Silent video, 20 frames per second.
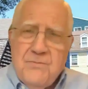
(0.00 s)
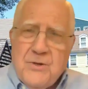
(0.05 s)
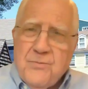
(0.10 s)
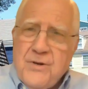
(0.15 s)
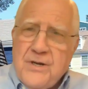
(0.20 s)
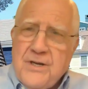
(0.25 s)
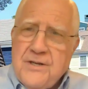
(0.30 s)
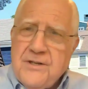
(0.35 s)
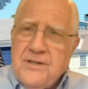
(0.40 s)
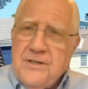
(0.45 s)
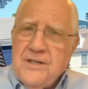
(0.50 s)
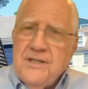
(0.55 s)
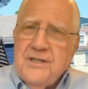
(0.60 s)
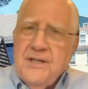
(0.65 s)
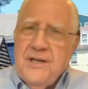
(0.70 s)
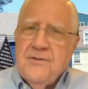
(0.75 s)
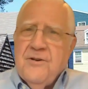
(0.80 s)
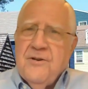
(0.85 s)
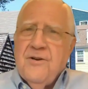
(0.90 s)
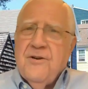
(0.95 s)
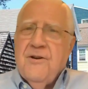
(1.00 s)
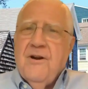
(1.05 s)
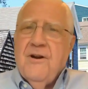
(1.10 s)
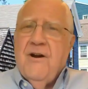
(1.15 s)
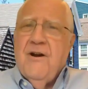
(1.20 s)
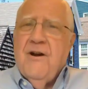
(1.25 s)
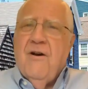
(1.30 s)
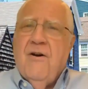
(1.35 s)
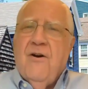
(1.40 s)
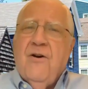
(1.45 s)
to bring together
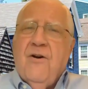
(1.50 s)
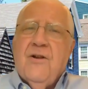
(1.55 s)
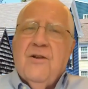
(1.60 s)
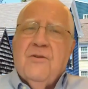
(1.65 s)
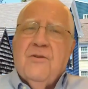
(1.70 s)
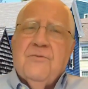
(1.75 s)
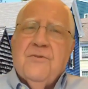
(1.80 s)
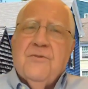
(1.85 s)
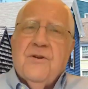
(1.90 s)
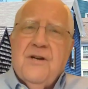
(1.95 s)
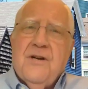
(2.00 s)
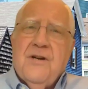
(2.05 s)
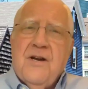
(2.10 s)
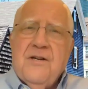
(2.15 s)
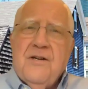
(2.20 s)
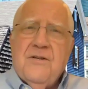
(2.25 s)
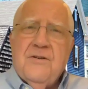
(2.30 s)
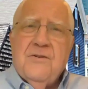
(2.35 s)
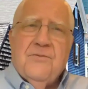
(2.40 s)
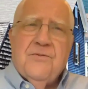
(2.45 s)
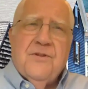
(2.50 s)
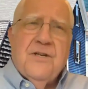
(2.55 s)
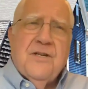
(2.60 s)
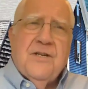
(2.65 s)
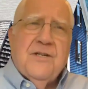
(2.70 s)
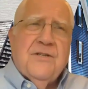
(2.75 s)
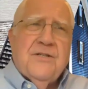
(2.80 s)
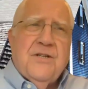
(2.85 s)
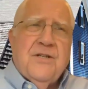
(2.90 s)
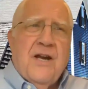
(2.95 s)
all of the kind of
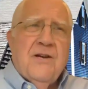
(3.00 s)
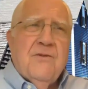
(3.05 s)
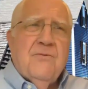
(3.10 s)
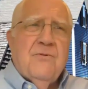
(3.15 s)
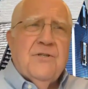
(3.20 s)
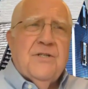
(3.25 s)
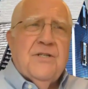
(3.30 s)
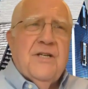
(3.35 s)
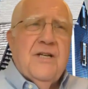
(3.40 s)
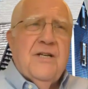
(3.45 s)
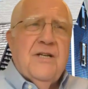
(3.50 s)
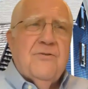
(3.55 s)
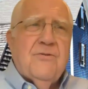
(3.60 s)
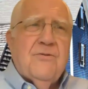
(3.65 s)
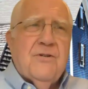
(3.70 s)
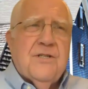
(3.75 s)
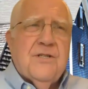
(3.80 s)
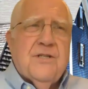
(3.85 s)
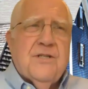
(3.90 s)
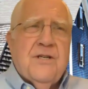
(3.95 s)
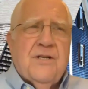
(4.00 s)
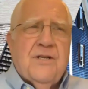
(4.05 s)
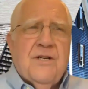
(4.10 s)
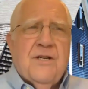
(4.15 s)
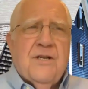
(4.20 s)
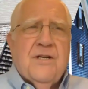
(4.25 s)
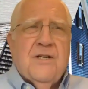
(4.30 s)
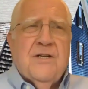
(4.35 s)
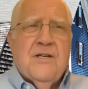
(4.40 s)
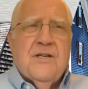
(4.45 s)
things I was interested
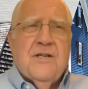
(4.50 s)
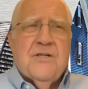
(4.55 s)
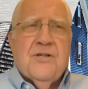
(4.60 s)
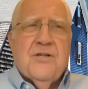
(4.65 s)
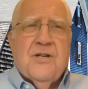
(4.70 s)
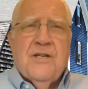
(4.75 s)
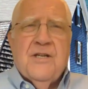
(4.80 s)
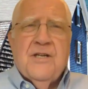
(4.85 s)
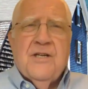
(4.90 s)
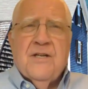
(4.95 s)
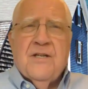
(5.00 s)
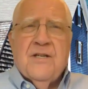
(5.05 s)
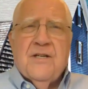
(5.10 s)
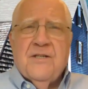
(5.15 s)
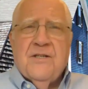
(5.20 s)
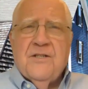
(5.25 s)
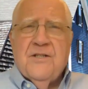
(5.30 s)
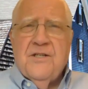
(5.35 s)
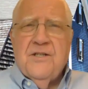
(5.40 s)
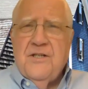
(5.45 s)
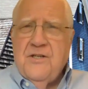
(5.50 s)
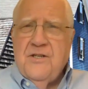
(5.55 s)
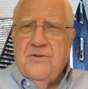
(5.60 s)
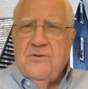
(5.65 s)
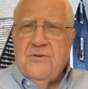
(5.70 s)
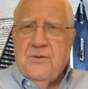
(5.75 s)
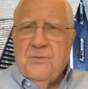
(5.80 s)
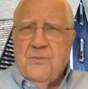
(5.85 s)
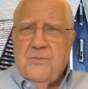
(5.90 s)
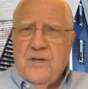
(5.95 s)
in initially and
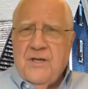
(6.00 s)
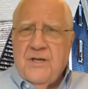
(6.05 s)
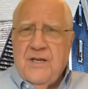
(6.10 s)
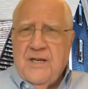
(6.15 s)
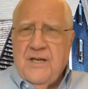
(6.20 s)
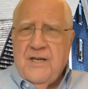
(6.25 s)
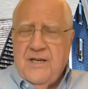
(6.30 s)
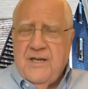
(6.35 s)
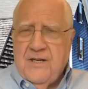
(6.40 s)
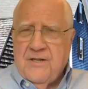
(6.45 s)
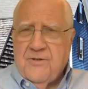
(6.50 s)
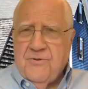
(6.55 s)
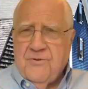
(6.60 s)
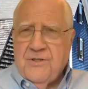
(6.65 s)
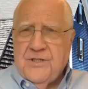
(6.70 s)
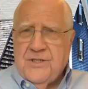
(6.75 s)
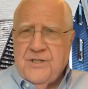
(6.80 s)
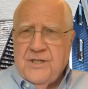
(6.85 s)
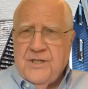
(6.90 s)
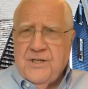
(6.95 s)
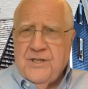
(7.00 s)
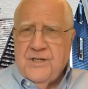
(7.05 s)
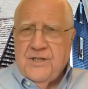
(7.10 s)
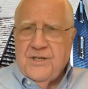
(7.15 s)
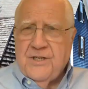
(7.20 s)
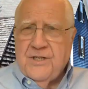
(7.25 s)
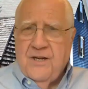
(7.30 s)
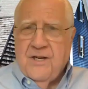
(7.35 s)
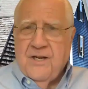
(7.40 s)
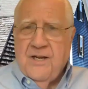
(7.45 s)
continue to be interested
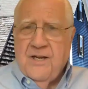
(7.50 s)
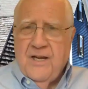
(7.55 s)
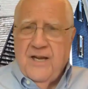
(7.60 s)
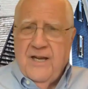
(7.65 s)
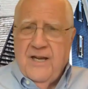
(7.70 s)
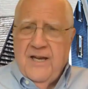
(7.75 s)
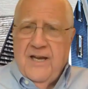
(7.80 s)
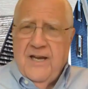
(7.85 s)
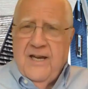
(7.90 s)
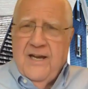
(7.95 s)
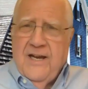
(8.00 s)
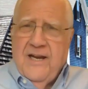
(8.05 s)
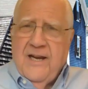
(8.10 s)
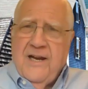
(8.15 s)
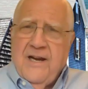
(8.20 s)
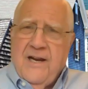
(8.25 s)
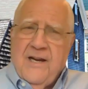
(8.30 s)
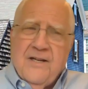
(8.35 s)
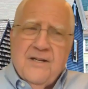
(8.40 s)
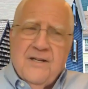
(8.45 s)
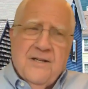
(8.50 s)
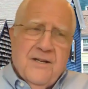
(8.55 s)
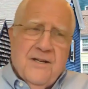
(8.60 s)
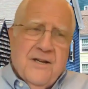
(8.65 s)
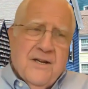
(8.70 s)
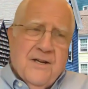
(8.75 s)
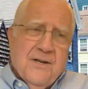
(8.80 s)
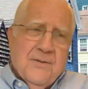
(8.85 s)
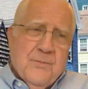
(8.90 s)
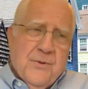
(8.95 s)
in, and
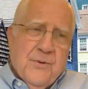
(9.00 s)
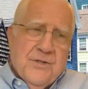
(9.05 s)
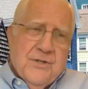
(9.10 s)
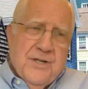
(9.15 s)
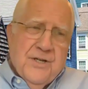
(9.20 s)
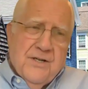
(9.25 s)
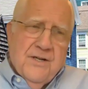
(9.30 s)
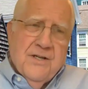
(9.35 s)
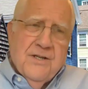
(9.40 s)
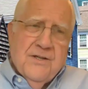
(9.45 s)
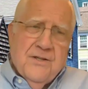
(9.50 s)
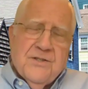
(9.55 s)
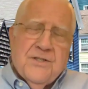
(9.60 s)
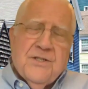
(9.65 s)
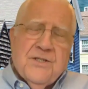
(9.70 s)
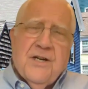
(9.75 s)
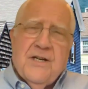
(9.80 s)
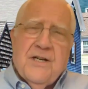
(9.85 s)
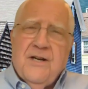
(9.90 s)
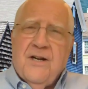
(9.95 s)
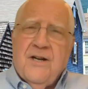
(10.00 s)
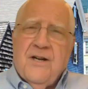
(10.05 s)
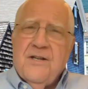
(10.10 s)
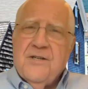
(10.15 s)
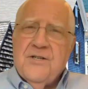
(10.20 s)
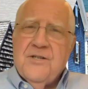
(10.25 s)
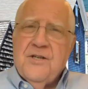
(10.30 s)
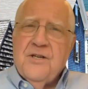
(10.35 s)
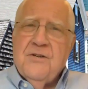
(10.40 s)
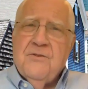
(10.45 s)
uh, particularly the
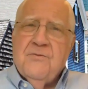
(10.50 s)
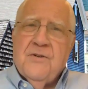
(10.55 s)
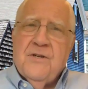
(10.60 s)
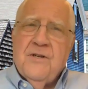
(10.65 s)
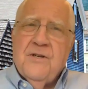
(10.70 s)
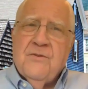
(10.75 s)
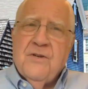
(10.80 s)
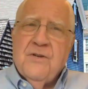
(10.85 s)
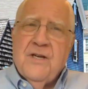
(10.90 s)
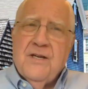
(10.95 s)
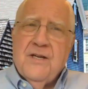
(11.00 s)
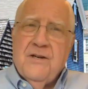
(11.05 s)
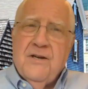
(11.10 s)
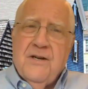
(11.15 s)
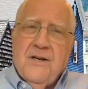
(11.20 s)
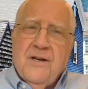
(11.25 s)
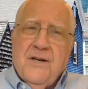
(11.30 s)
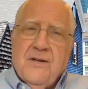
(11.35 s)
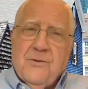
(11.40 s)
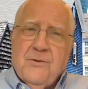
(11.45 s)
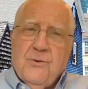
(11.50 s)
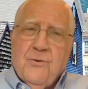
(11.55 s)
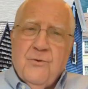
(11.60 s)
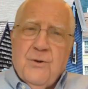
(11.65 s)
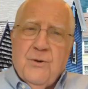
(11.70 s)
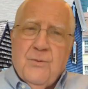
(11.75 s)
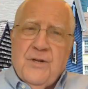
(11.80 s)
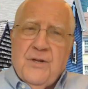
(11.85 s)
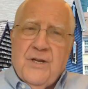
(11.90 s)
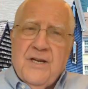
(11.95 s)
psychology of giving uh,
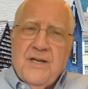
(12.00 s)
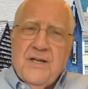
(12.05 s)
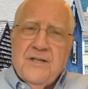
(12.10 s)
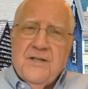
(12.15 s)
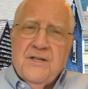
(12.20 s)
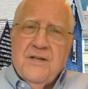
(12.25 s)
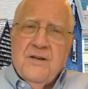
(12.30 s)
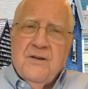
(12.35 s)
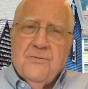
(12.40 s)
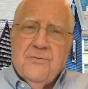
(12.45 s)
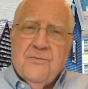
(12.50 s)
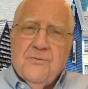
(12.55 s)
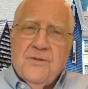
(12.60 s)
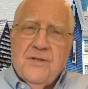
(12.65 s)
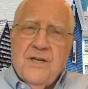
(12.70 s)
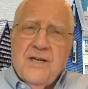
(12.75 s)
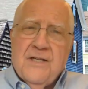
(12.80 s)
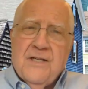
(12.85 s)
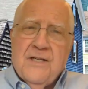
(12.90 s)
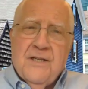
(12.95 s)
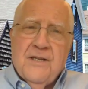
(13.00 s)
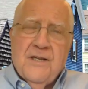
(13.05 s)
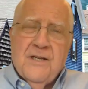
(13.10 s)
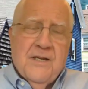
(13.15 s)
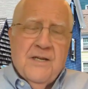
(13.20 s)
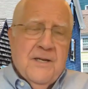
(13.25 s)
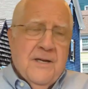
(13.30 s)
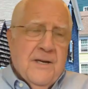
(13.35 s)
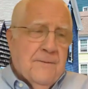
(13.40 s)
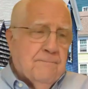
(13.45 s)
through a planned gift and
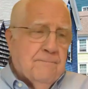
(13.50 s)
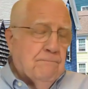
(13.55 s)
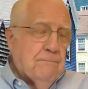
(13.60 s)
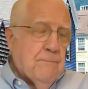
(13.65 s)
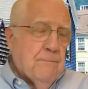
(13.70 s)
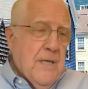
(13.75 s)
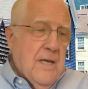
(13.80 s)
the um,